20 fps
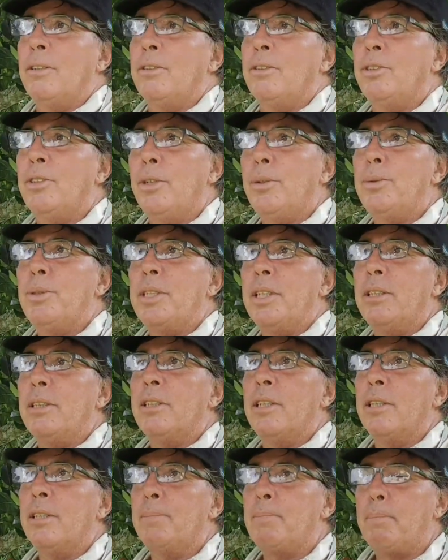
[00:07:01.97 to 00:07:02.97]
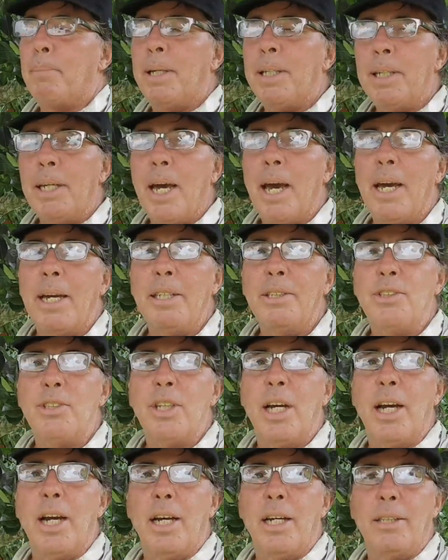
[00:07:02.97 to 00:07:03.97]
using the pH
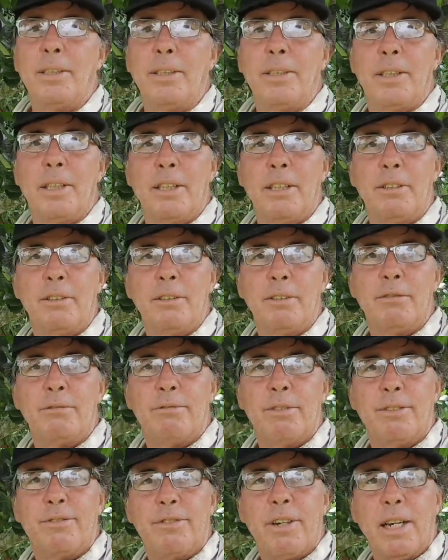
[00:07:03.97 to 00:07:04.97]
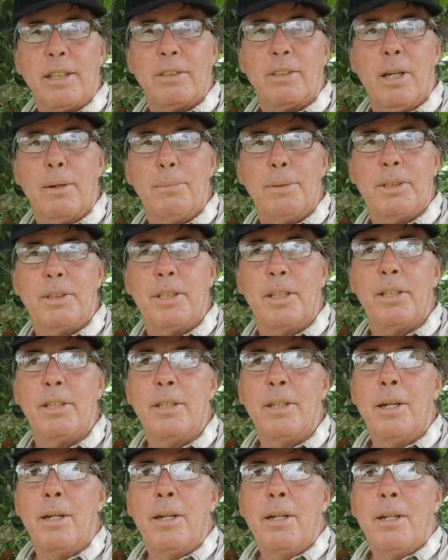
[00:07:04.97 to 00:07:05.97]
and the refractometer
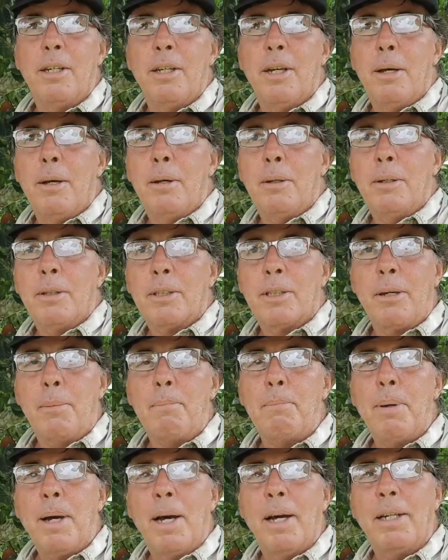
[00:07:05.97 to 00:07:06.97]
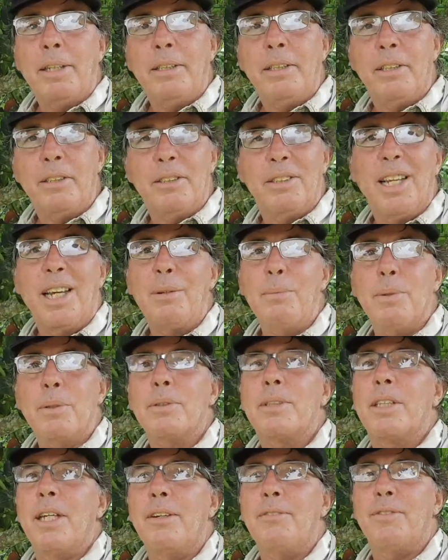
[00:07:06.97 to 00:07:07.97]
combined, they
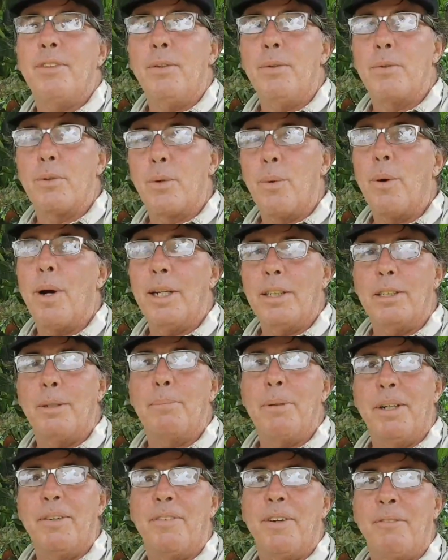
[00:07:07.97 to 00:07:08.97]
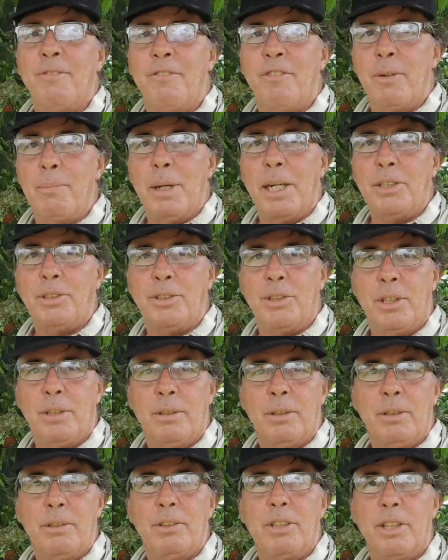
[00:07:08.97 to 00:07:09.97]
will give you quite a bit of
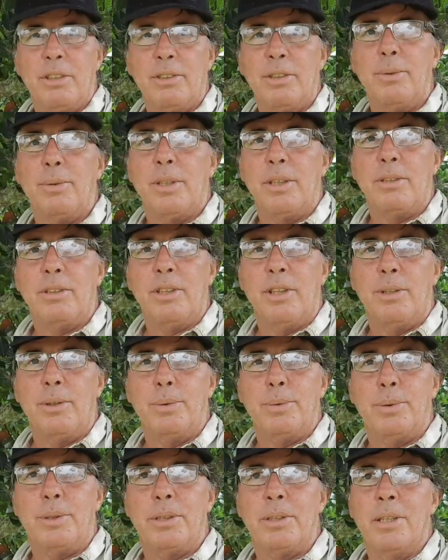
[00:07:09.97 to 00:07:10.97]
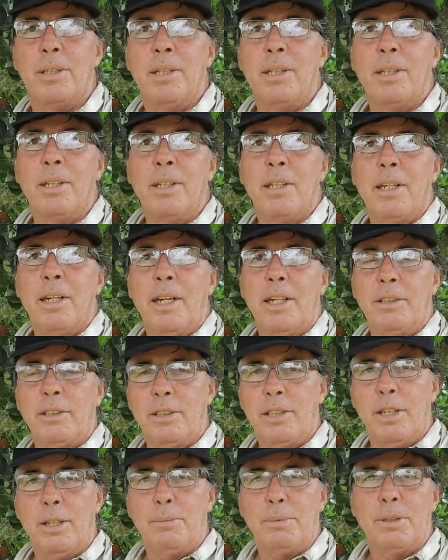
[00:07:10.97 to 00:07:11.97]
information that you can use in
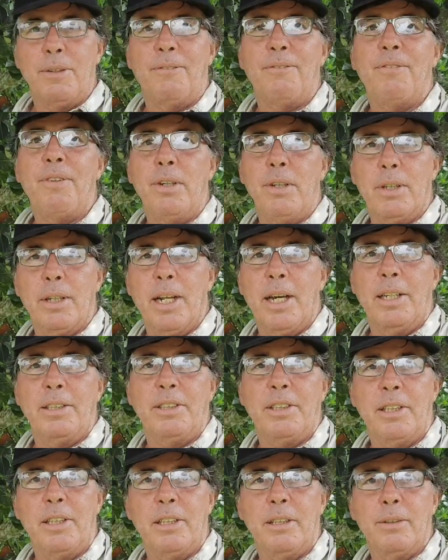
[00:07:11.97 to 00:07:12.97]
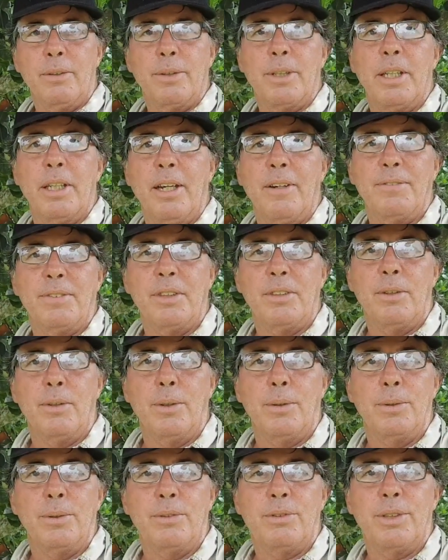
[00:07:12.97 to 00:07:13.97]
terms of fertilizing and looking after
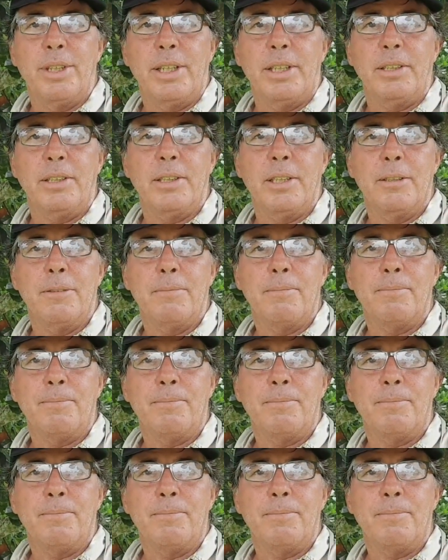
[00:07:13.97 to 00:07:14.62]
your trees.